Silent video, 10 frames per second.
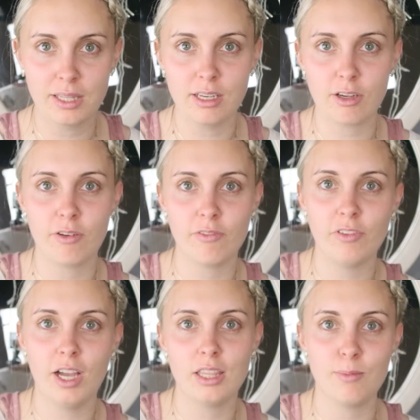and then I can't
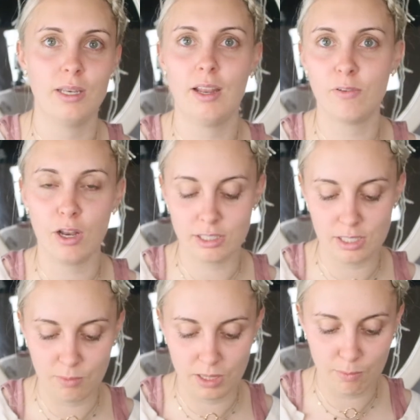find them and I've lost
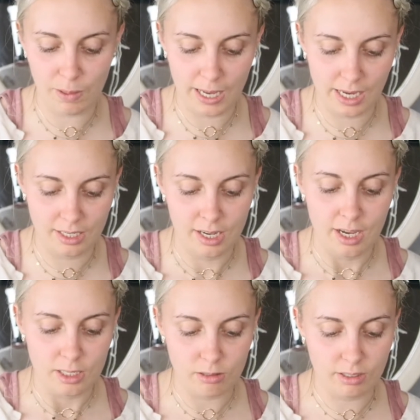them in the plane.
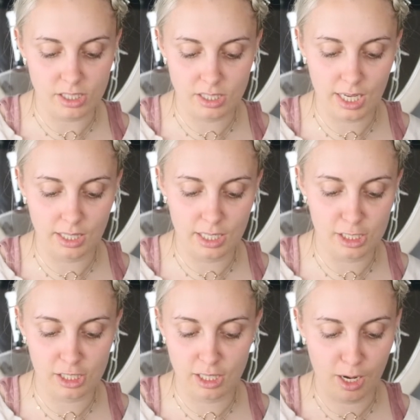So I just take
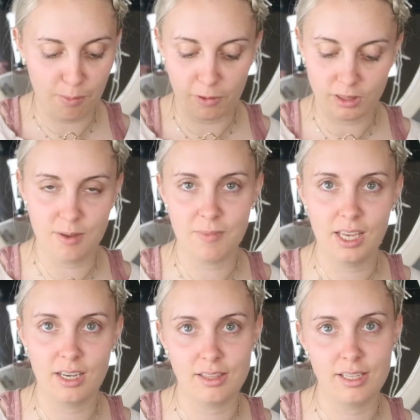these and then I put them
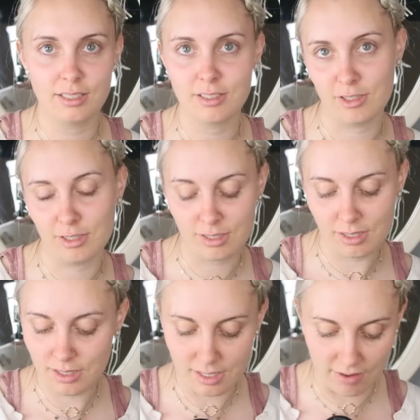in, and that's just
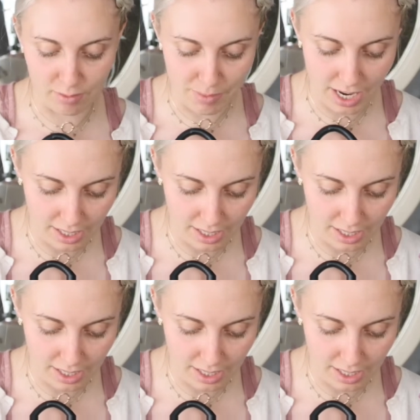saving my